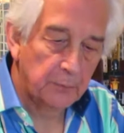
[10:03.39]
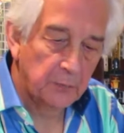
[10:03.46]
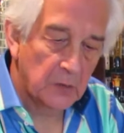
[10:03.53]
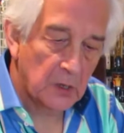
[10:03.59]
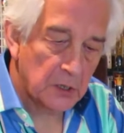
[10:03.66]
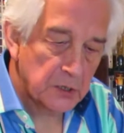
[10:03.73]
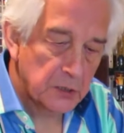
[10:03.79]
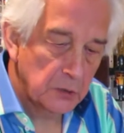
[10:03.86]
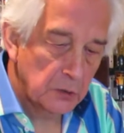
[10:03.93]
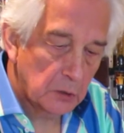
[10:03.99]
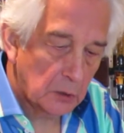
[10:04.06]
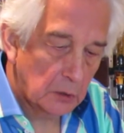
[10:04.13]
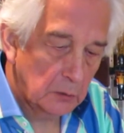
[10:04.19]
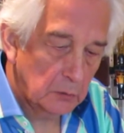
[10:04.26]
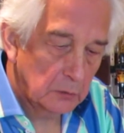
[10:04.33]
nice and
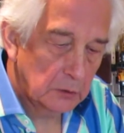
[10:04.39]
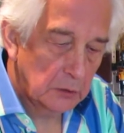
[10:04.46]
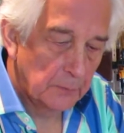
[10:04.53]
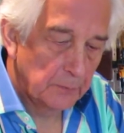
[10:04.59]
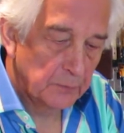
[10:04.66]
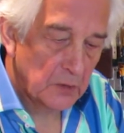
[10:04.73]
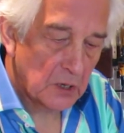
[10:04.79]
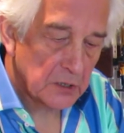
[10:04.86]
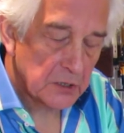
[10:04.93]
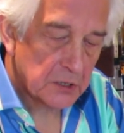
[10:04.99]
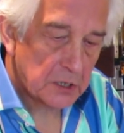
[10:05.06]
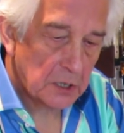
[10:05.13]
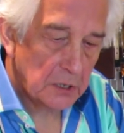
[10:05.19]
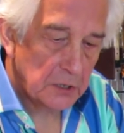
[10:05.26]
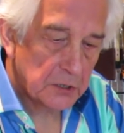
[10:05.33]
cold, nice
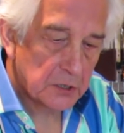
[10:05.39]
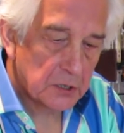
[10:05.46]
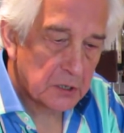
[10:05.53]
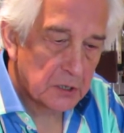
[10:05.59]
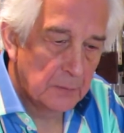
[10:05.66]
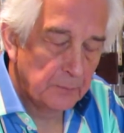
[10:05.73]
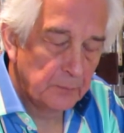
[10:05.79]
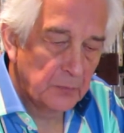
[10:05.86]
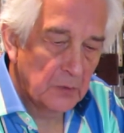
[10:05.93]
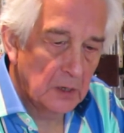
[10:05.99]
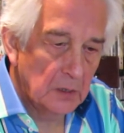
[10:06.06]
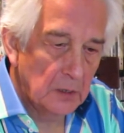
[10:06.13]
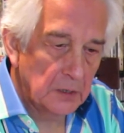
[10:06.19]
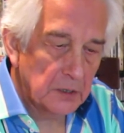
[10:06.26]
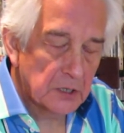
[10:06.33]
taste.
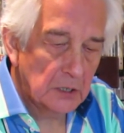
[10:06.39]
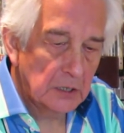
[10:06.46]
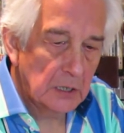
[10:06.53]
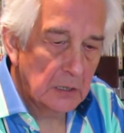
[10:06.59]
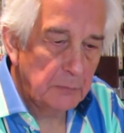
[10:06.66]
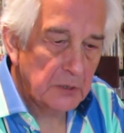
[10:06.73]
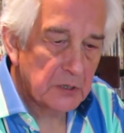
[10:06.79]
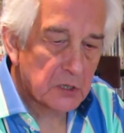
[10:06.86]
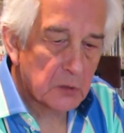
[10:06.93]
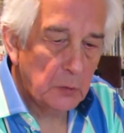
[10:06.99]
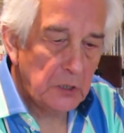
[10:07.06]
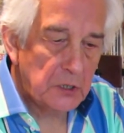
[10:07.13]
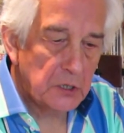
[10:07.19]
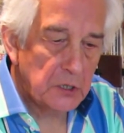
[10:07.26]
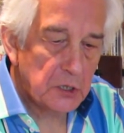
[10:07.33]
It's a little bit
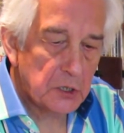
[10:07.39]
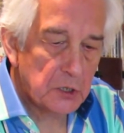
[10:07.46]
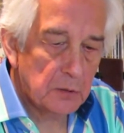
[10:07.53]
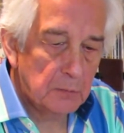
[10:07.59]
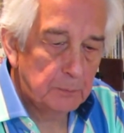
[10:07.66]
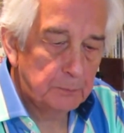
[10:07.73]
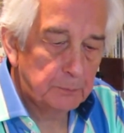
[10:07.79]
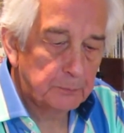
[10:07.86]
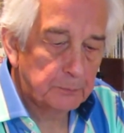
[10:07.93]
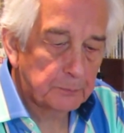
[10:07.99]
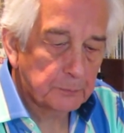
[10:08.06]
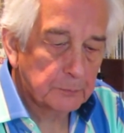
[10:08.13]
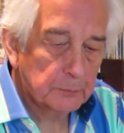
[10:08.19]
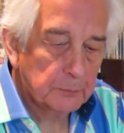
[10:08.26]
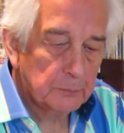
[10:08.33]
sweetish,
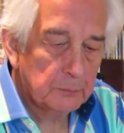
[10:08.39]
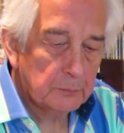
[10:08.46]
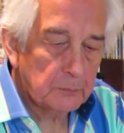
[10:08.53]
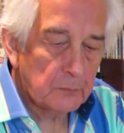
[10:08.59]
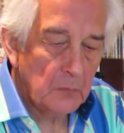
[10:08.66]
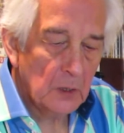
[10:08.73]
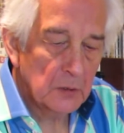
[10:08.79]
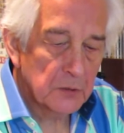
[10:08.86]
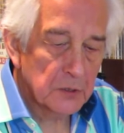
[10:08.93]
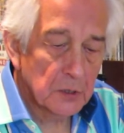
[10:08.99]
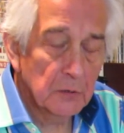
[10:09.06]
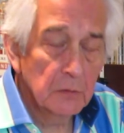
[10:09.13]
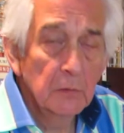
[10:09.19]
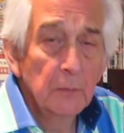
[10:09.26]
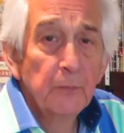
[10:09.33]

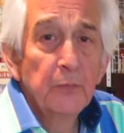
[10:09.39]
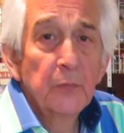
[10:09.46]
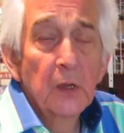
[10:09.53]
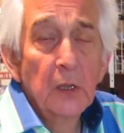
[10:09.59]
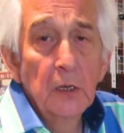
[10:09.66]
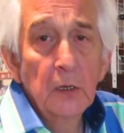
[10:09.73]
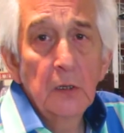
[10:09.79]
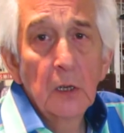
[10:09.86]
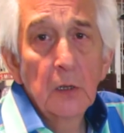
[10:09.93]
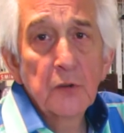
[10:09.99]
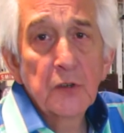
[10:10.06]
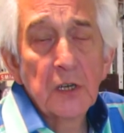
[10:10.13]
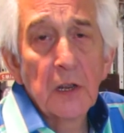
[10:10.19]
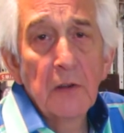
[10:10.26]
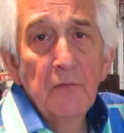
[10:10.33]
so it goes
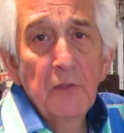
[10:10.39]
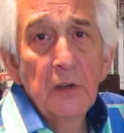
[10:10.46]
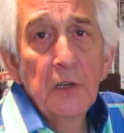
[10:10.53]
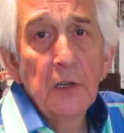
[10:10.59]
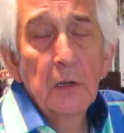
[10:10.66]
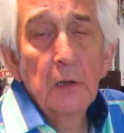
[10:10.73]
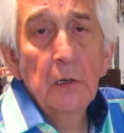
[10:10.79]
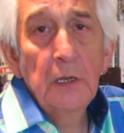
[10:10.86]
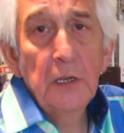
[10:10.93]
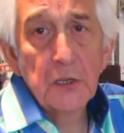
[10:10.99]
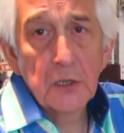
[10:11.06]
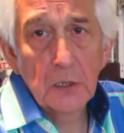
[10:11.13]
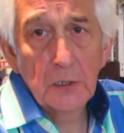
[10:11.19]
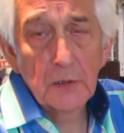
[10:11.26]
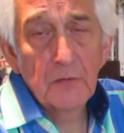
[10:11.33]
down very
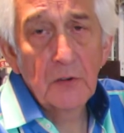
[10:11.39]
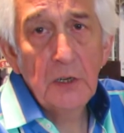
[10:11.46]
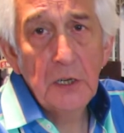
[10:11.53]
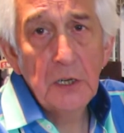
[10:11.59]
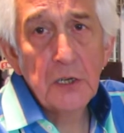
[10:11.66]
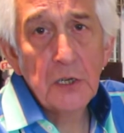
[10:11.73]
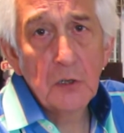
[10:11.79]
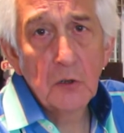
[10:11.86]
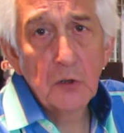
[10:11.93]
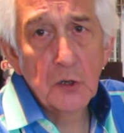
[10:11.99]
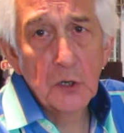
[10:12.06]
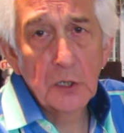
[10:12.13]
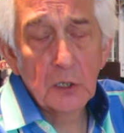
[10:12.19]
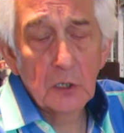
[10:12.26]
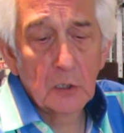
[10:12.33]
easily. Very easy to
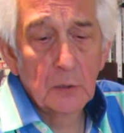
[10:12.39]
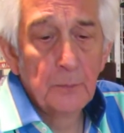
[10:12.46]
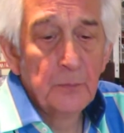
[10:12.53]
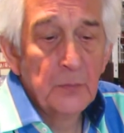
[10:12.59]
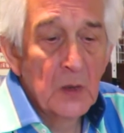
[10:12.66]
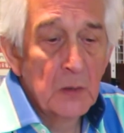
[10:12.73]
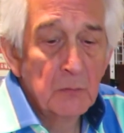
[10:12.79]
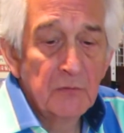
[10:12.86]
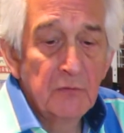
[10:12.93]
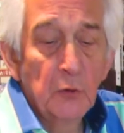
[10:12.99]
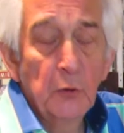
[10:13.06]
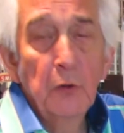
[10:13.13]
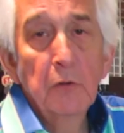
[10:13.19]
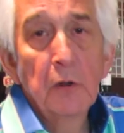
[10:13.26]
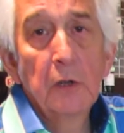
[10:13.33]
drink. Before
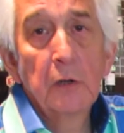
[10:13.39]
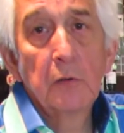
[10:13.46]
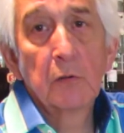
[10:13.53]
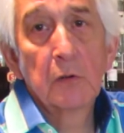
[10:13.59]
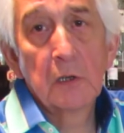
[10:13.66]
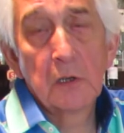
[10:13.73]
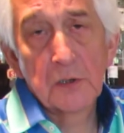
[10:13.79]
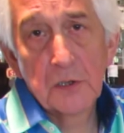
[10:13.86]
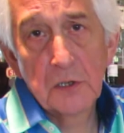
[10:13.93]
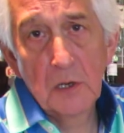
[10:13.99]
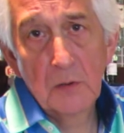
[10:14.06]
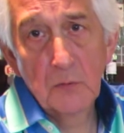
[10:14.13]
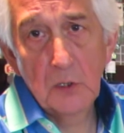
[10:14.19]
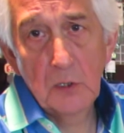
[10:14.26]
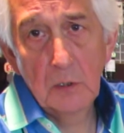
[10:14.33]
you know it, your glass is
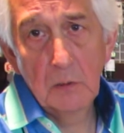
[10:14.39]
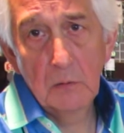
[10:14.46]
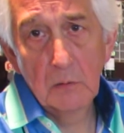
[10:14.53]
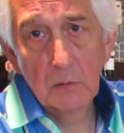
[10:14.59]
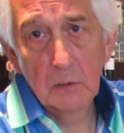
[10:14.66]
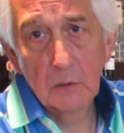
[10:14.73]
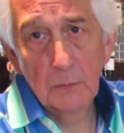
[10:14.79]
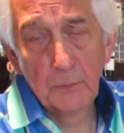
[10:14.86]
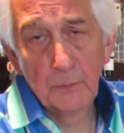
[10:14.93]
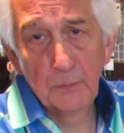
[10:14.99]
empty and